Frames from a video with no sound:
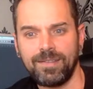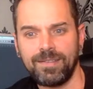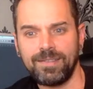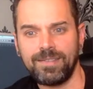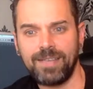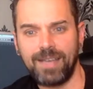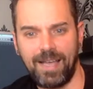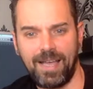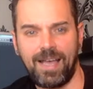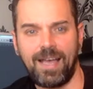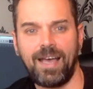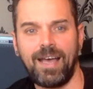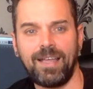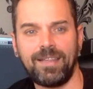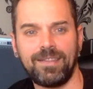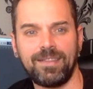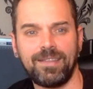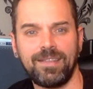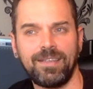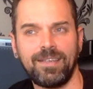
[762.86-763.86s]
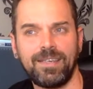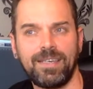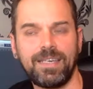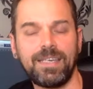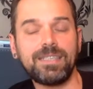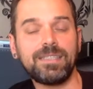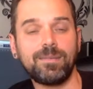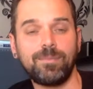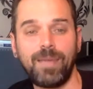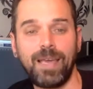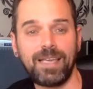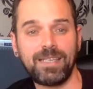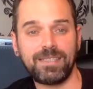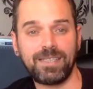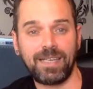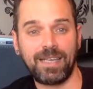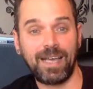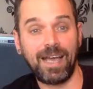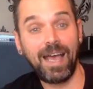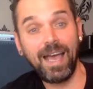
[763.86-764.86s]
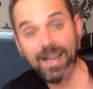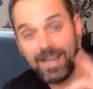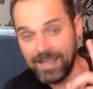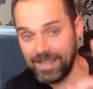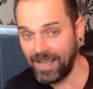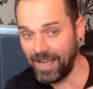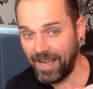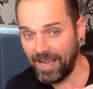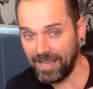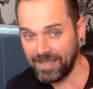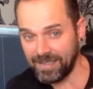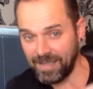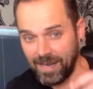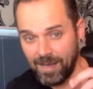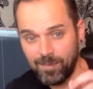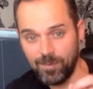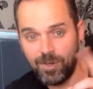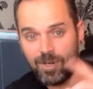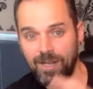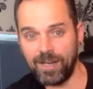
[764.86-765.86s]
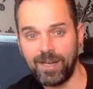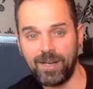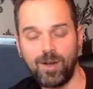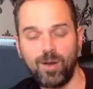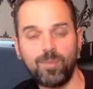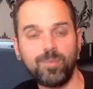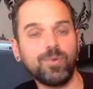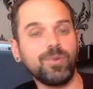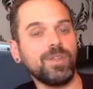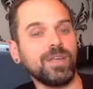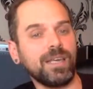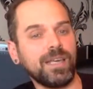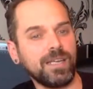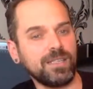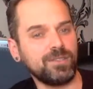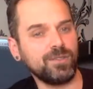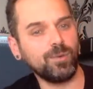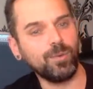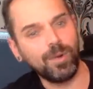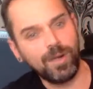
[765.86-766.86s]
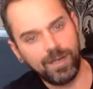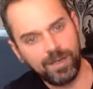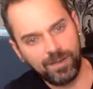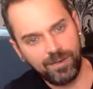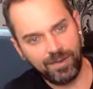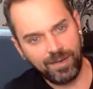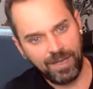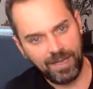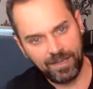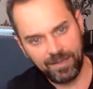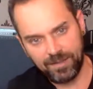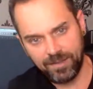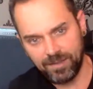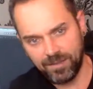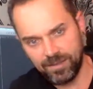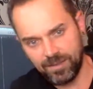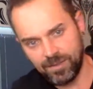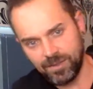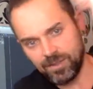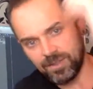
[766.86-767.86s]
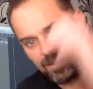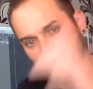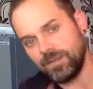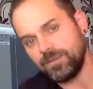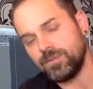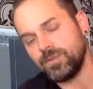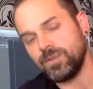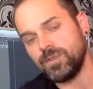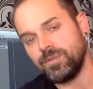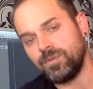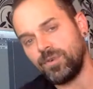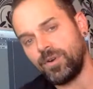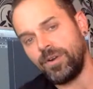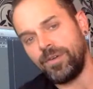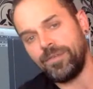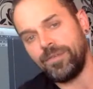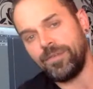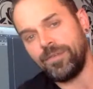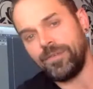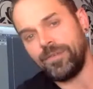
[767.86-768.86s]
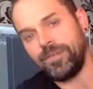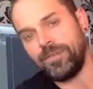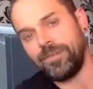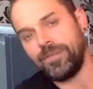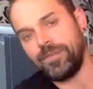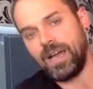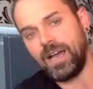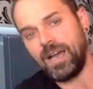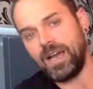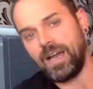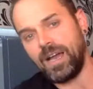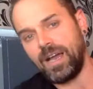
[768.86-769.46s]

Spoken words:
that is amazing, and it has an emulated output in case you want to connect yourself to the front of the house